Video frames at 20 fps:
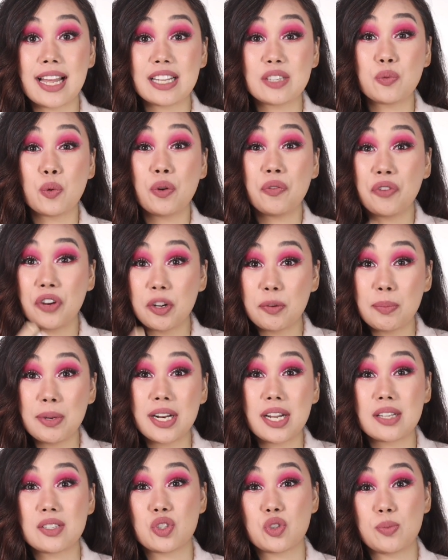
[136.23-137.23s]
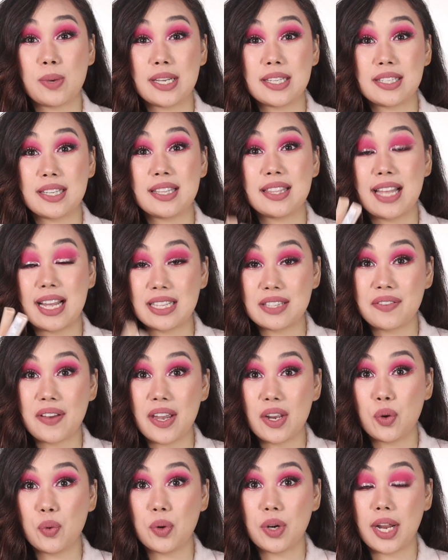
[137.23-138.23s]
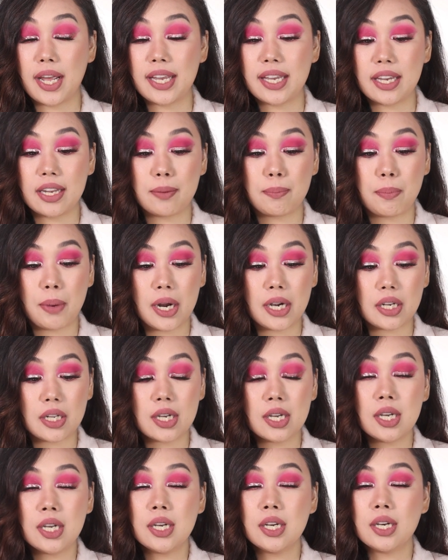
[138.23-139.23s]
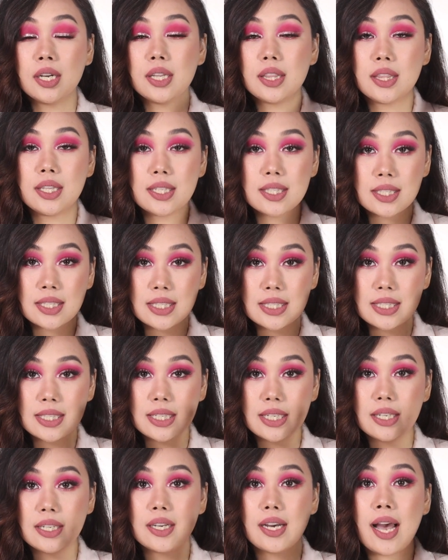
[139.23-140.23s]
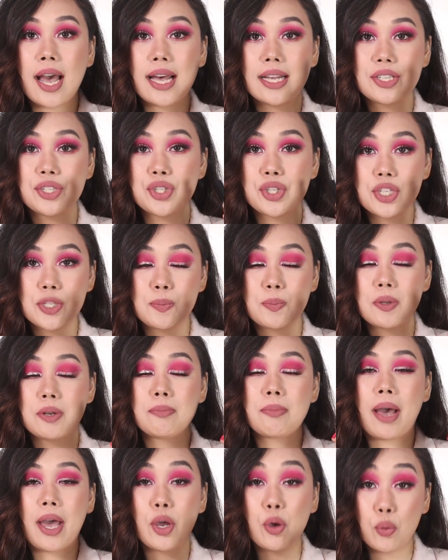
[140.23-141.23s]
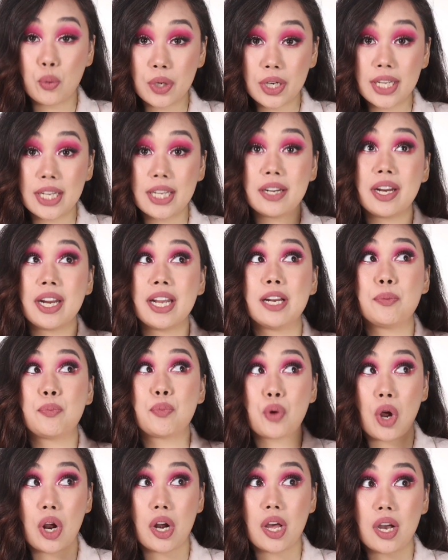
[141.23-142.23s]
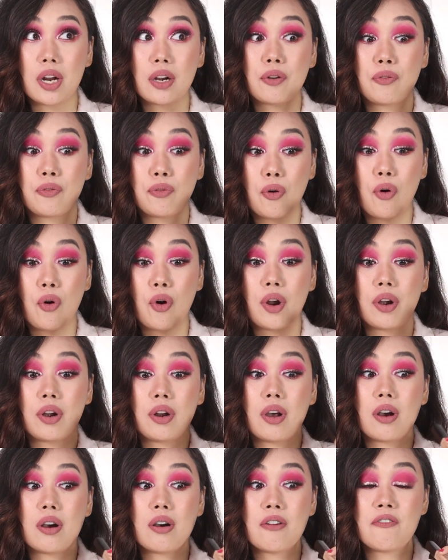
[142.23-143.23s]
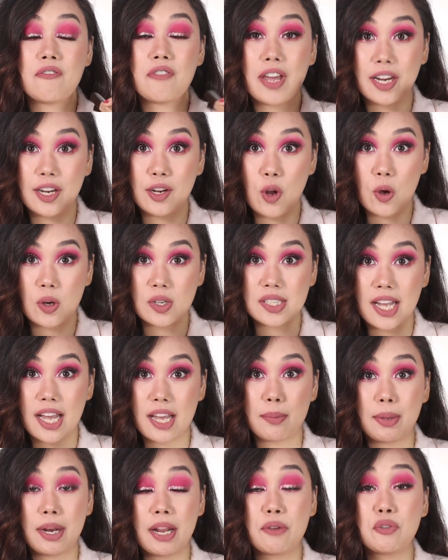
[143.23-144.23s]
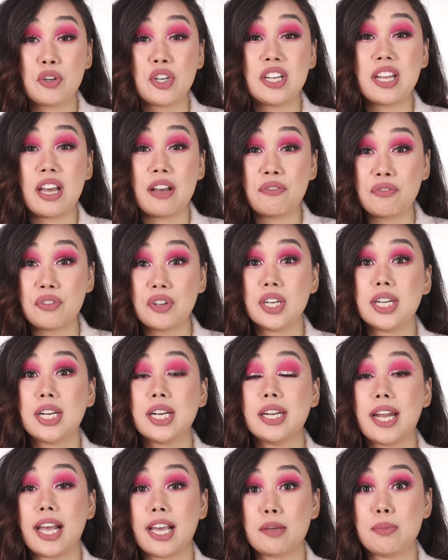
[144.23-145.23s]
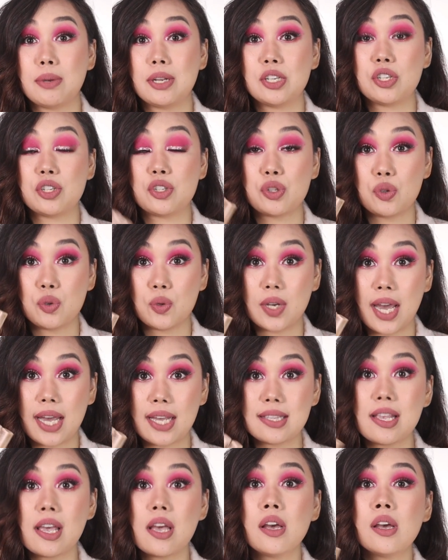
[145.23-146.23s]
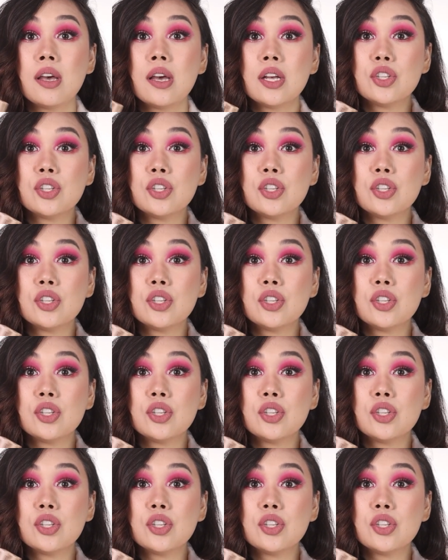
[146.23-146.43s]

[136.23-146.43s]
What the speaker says: That's what Fit Me does to my skin. That's why I don't like it. But this concealer has just been my holy grail product for a very long time, and I would definitely recommend it to you guys.